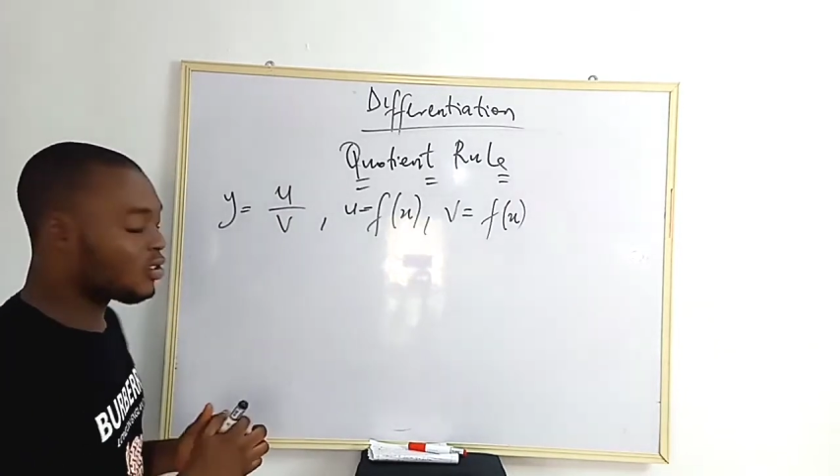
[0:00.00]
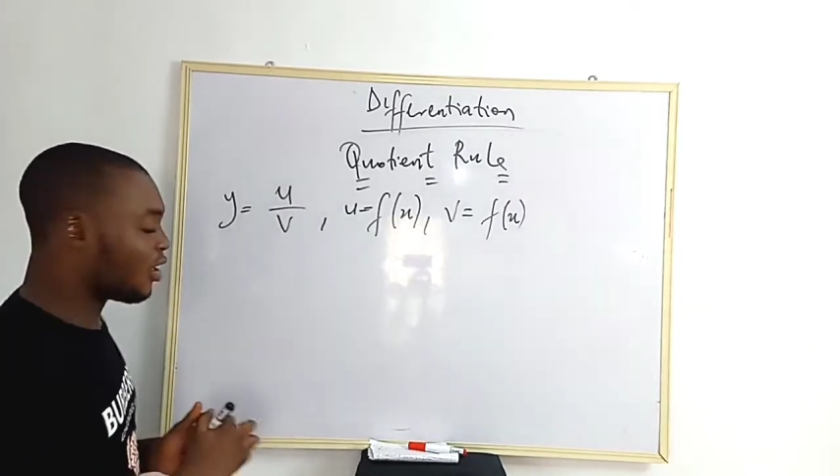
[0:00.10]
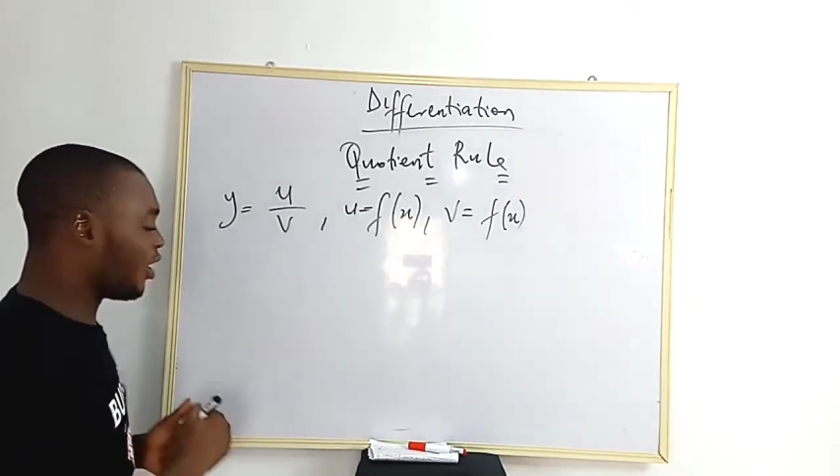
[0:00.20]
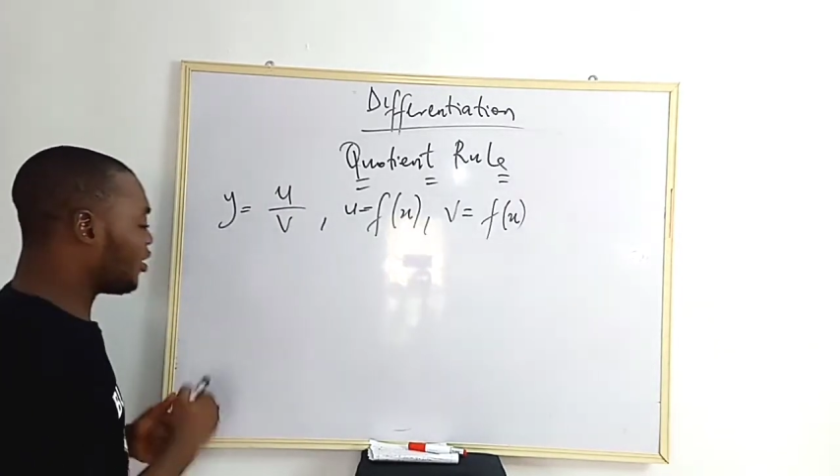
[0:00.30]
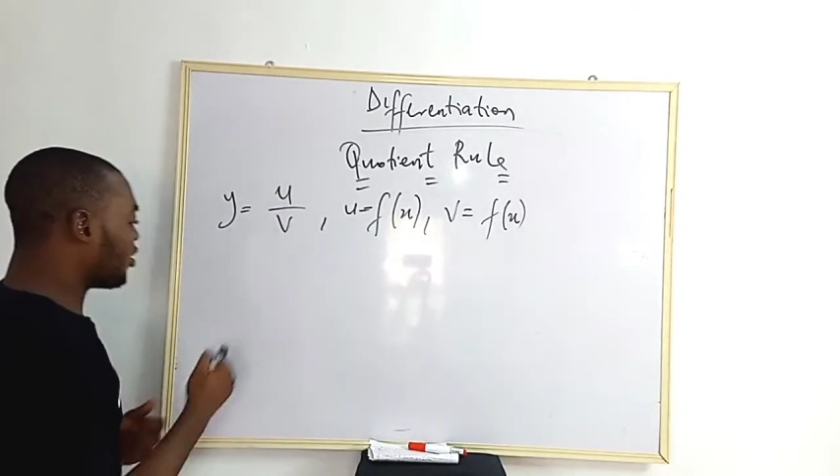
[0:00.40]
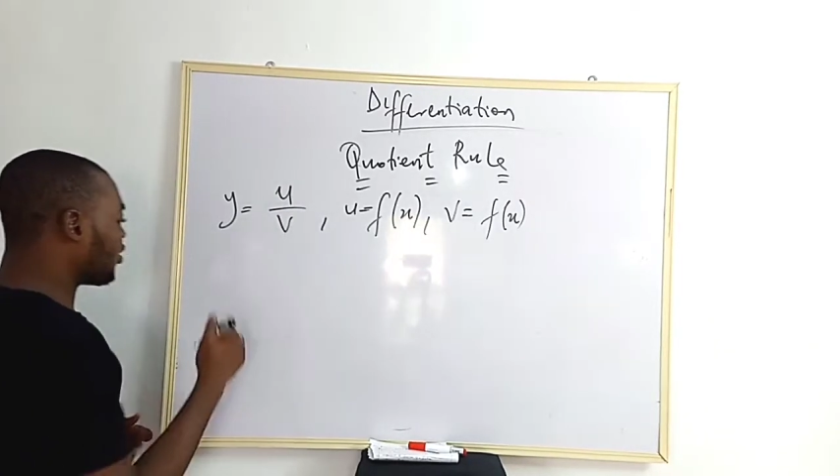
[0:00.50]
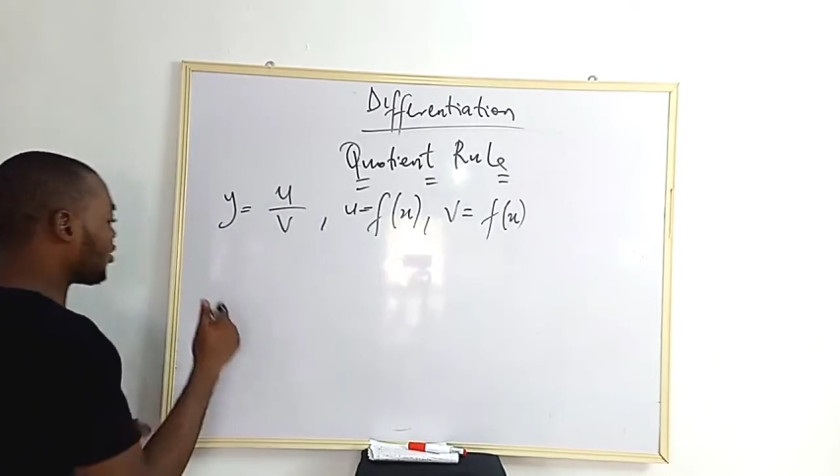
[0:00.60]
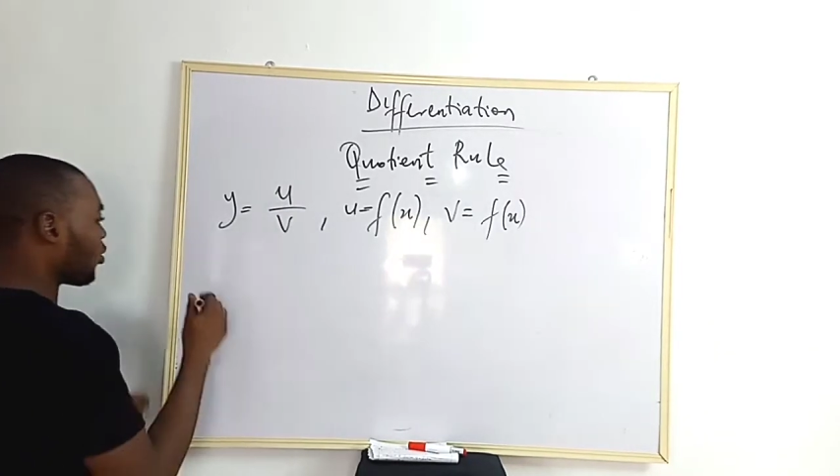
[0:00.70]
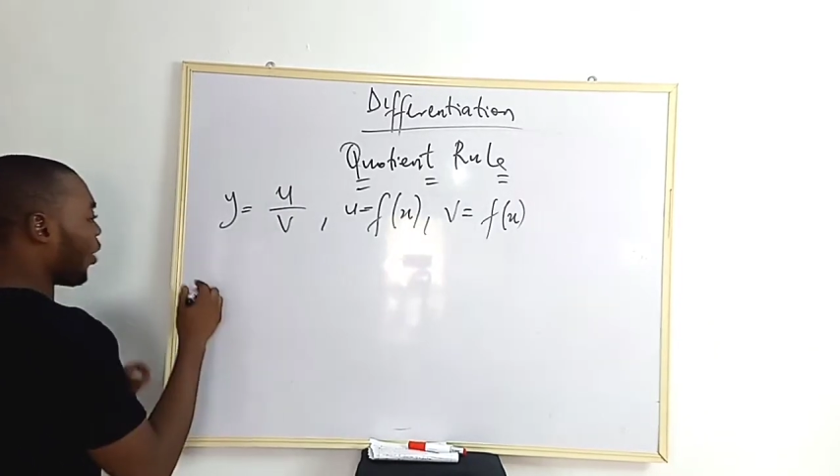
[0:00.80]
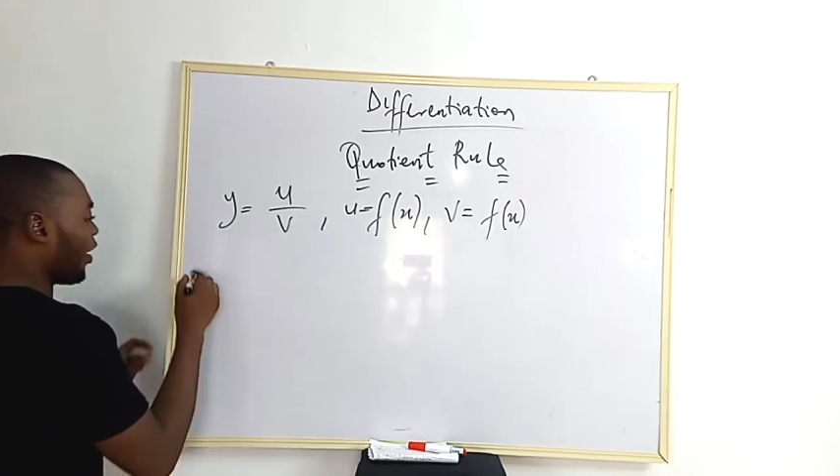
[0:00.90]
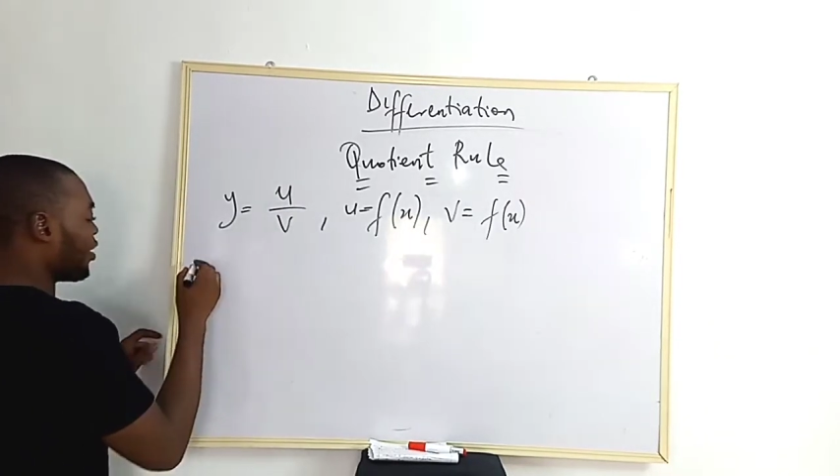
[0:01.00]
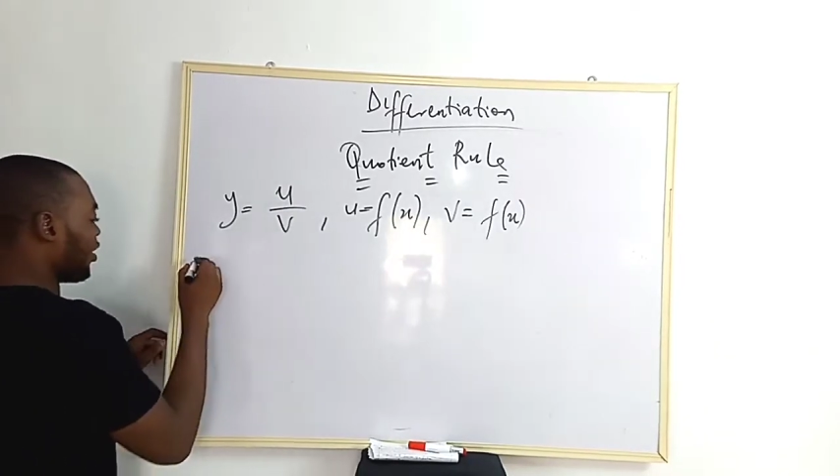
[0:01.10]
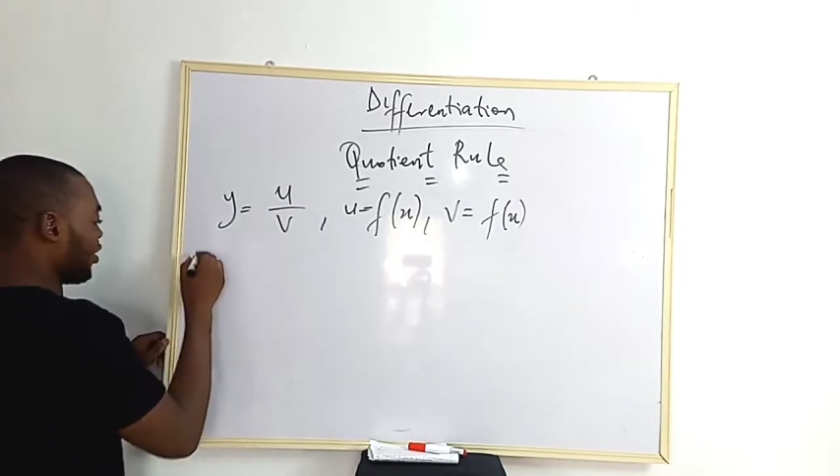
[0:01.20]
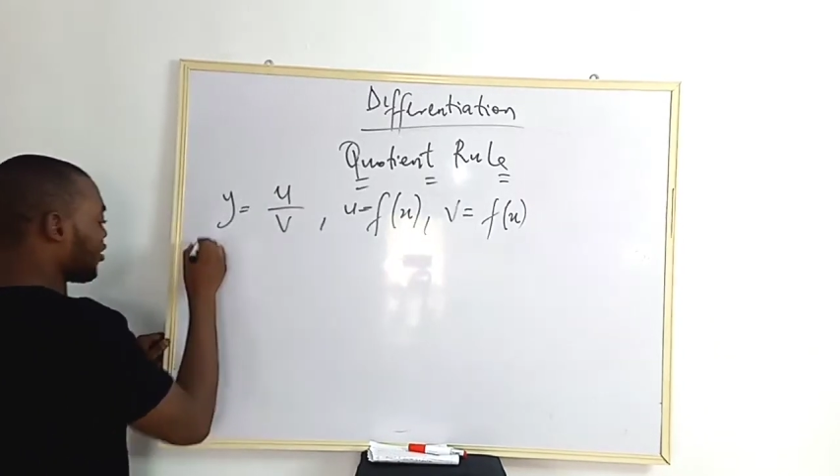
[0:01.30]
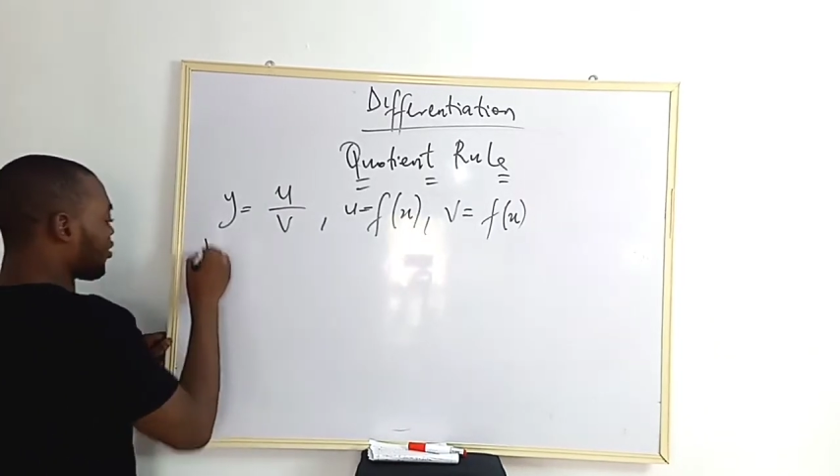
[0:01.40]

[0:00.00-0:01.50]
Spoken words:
then the y dx,